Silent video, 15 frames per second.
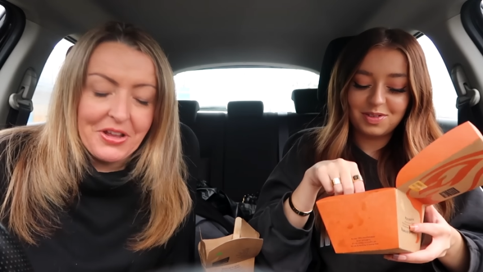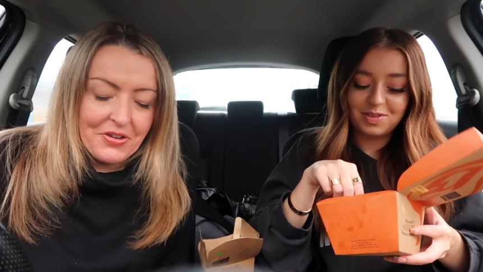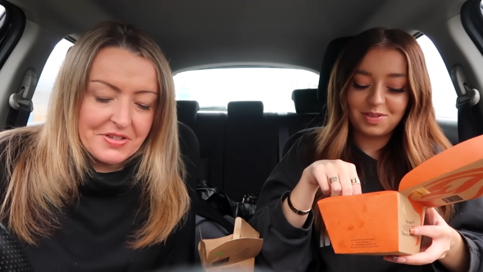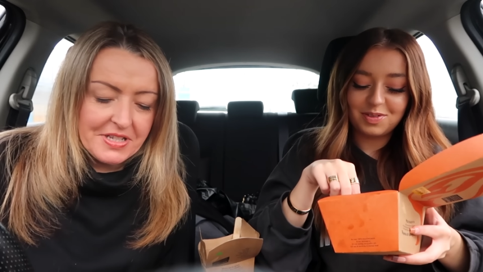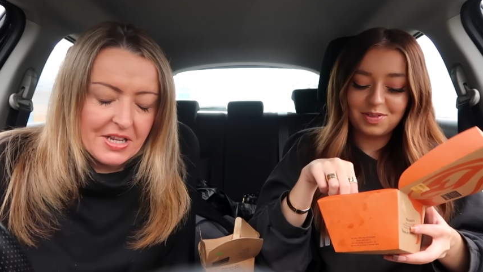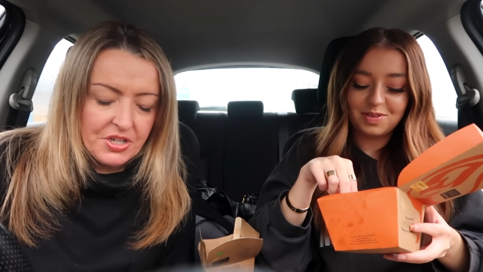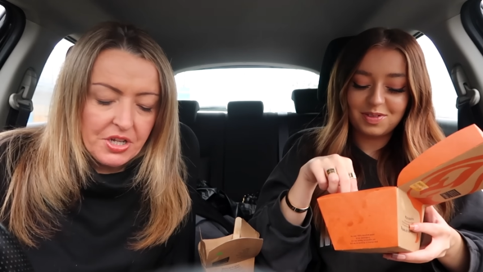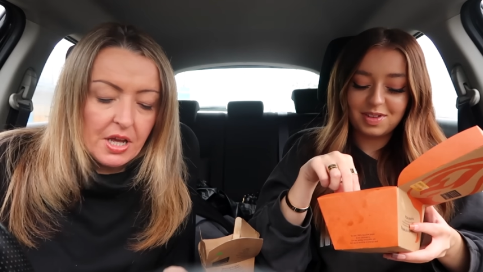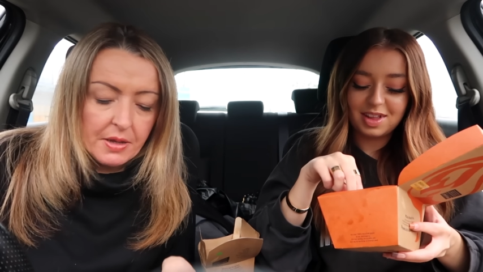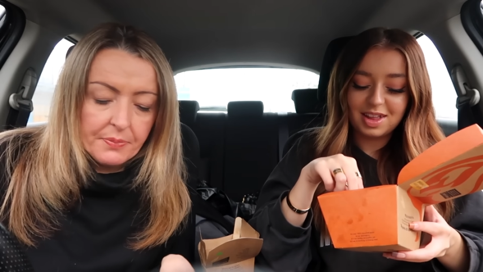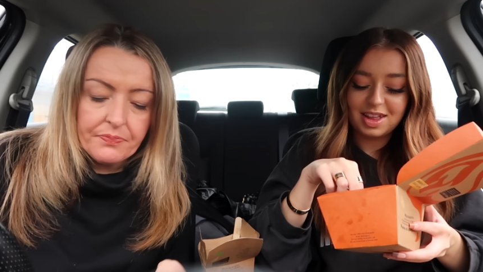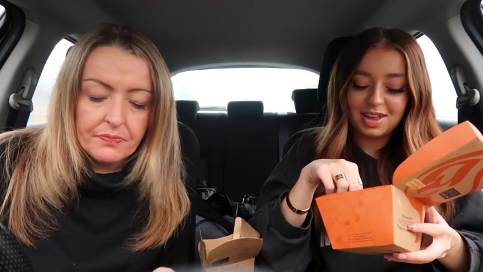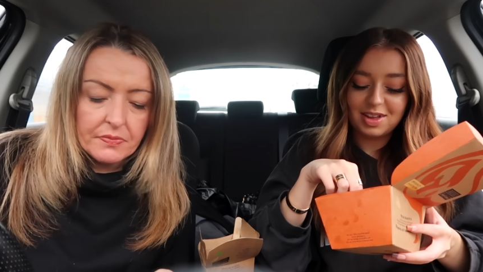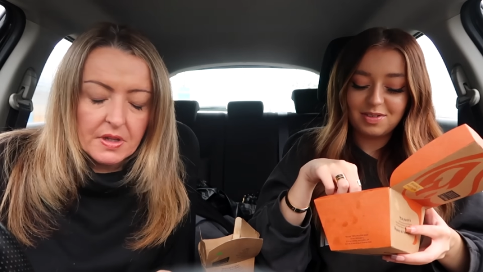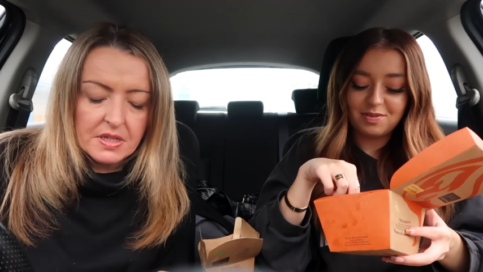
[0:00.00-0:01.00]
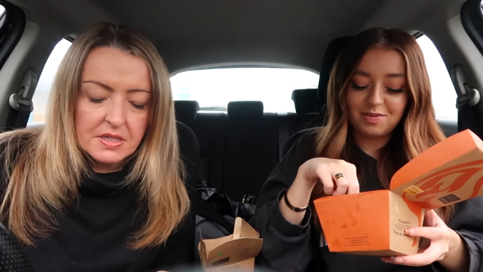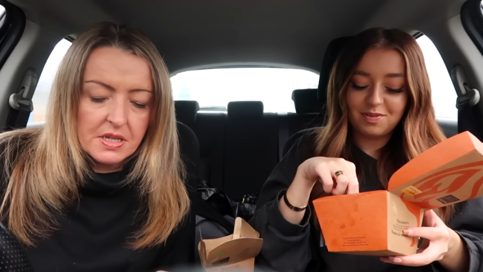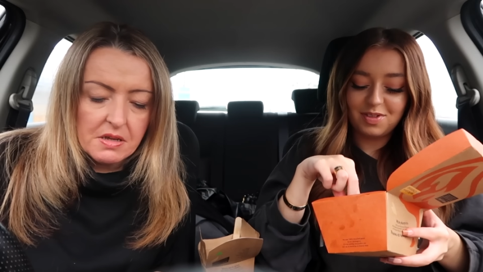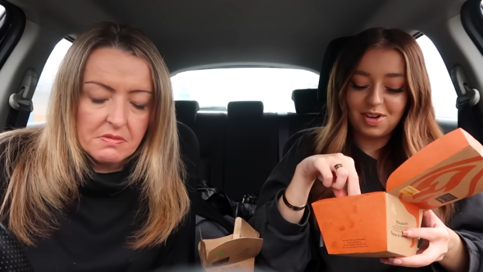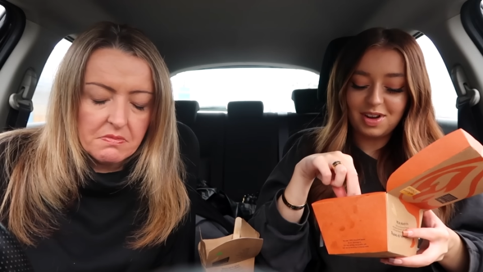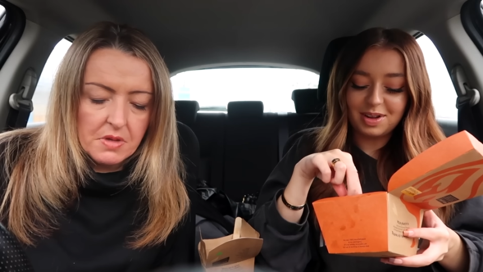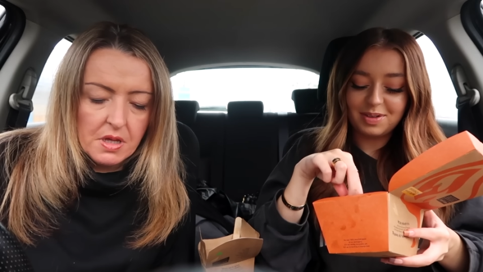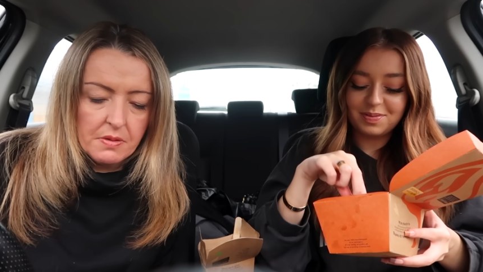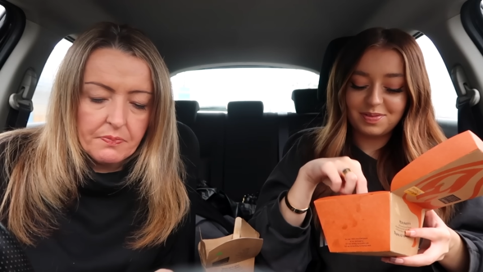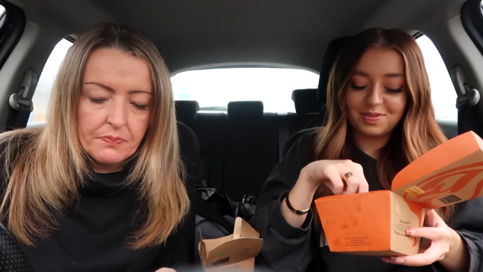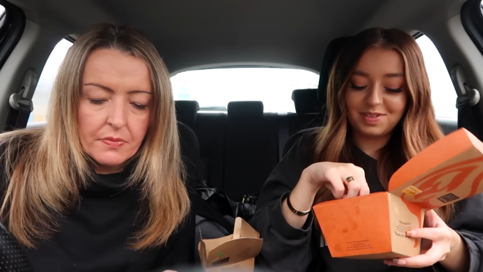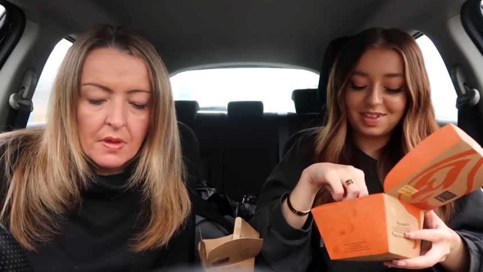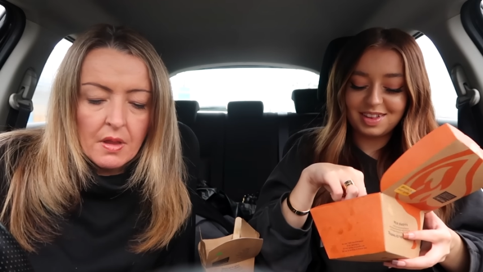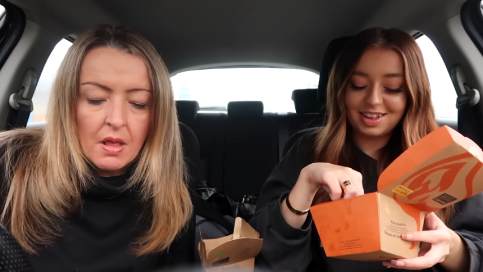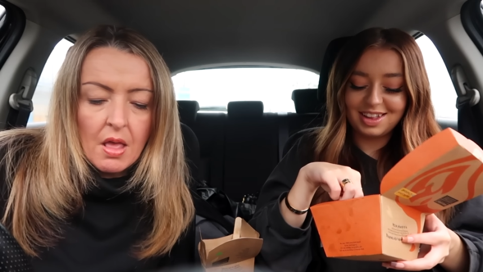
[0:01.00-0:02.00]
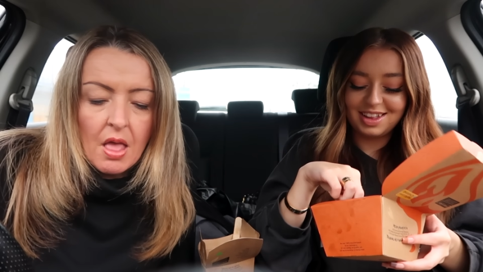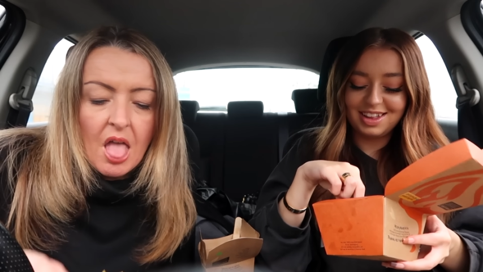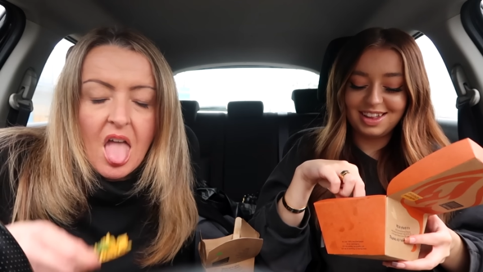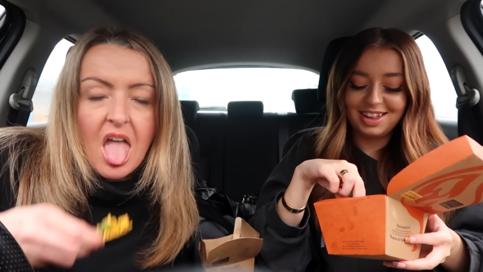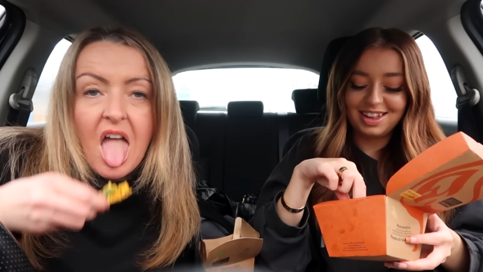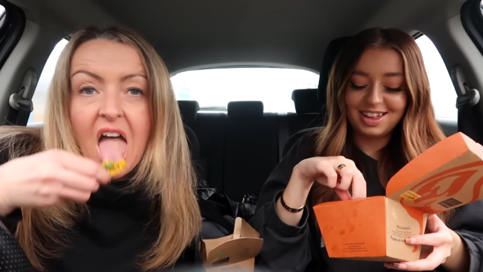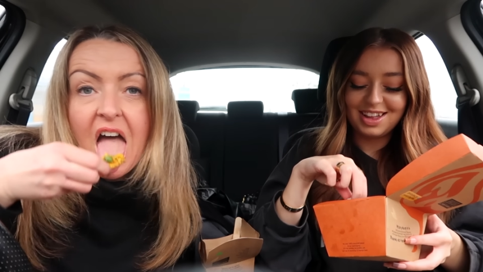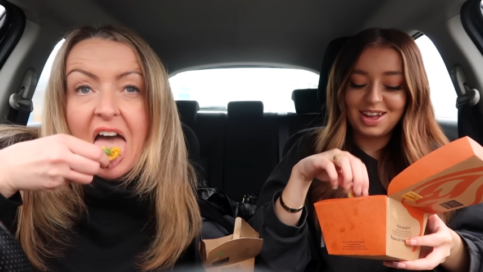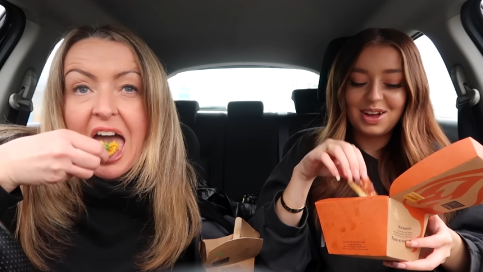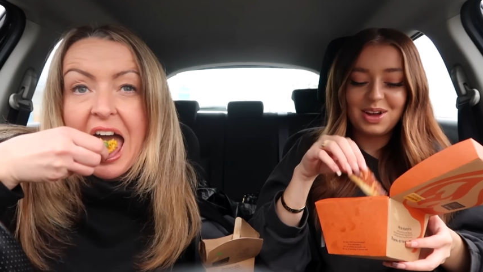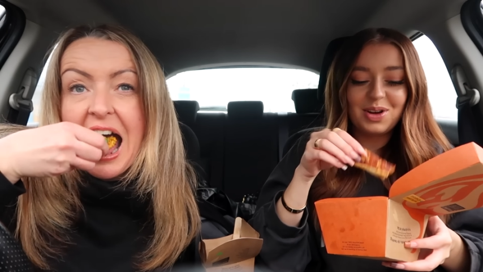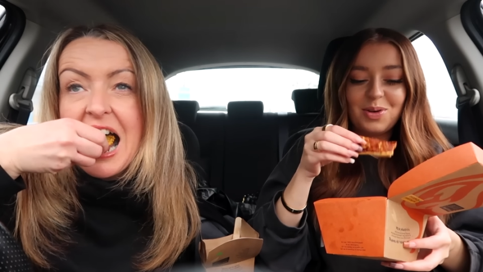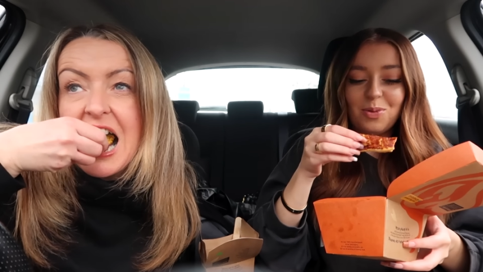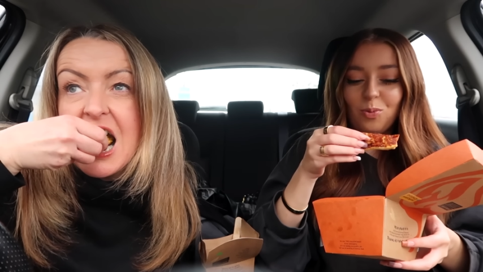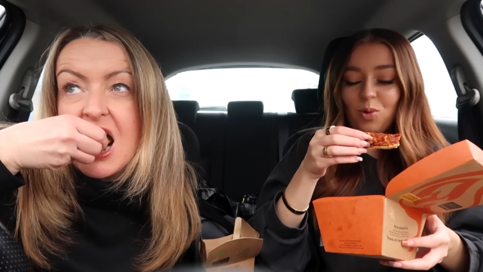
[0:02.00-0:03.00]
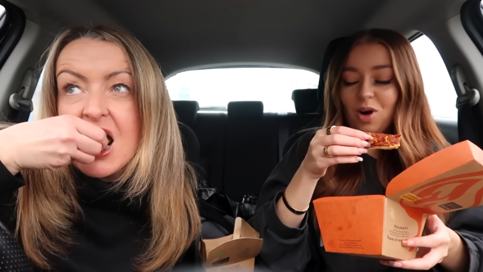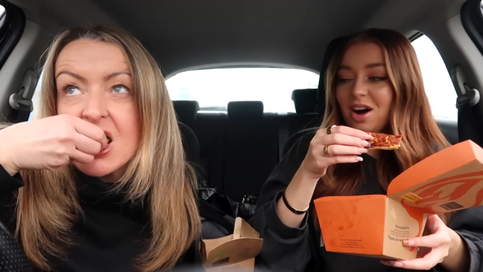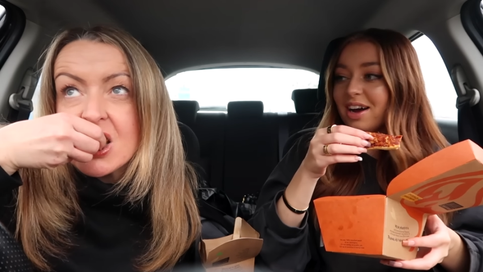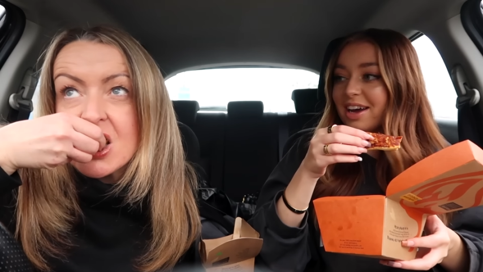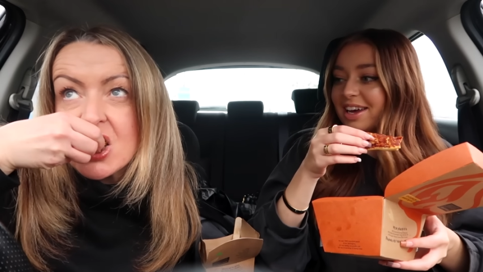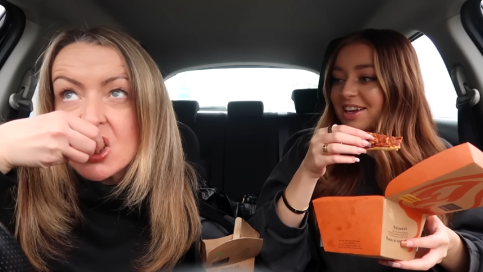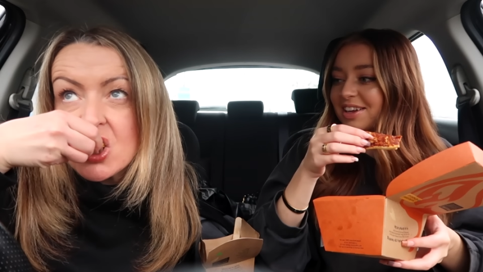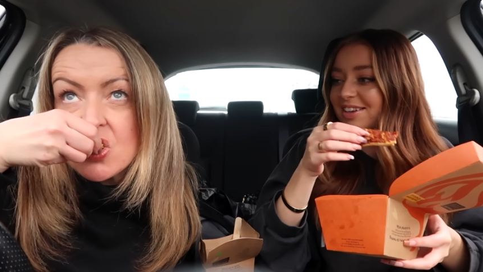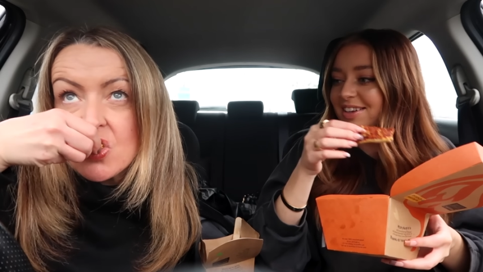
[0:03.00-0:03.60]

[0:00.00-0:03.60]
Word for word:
Speaker 1: I said, yeah, that's it. Right. Yeah. Why